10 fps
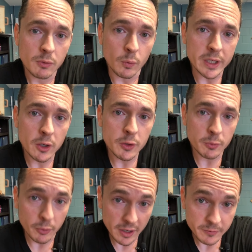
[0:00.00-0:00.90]
We know your
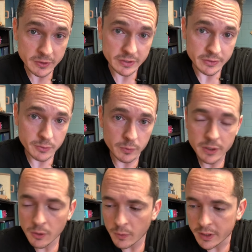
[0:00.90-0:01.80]
preferences. We
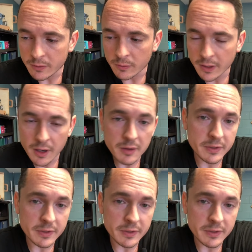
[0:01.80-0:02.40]
know what you love